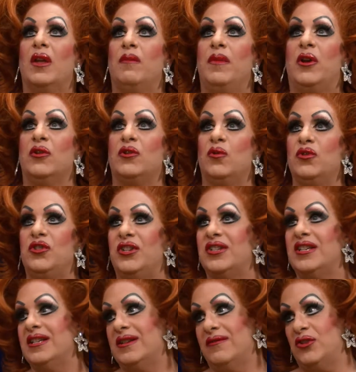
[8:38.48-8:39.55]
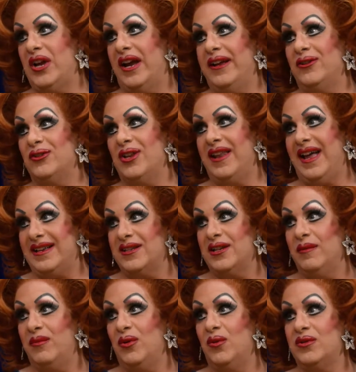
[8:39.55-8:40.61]
because audiences have changed, and that's an
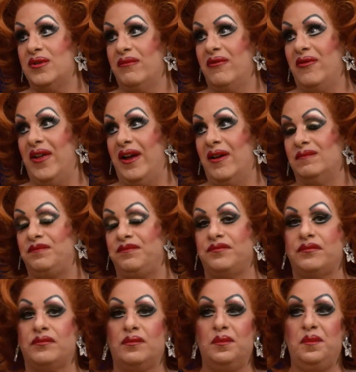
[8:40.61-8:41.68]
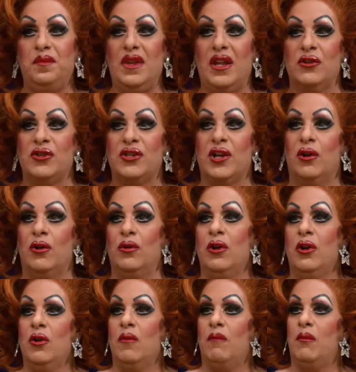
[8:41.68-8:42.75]
important thing. And so
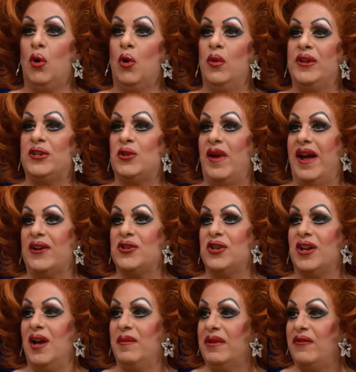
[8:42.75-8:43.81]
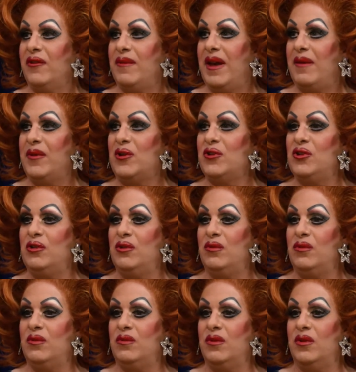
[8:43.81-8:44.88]
more interaction coming from that, because
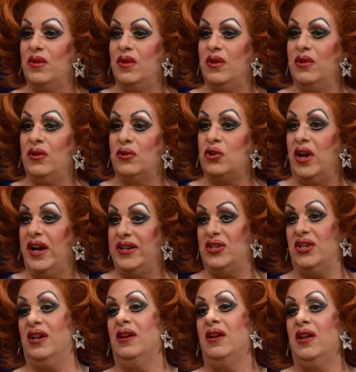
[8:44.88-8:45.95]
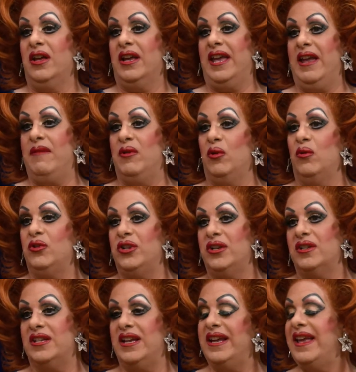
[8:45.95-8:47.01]
you're trying to keep an
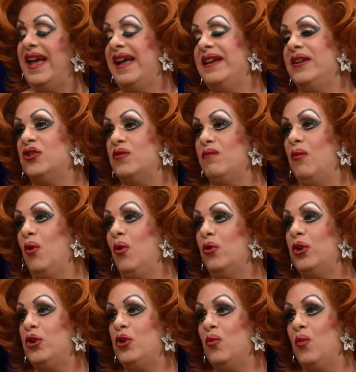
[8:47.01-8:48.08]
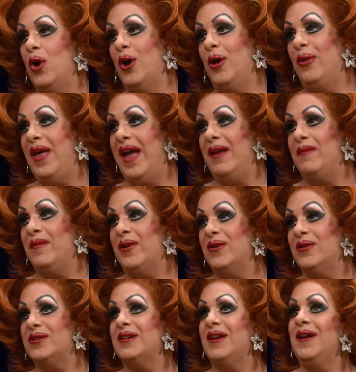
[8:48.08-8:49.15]
audience engaged more than you were then,
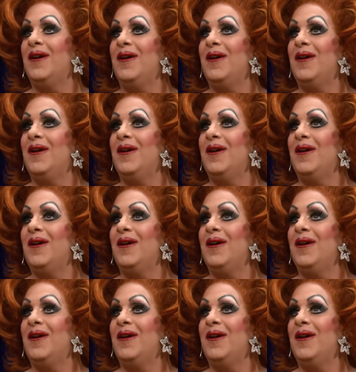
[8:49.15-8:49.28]
because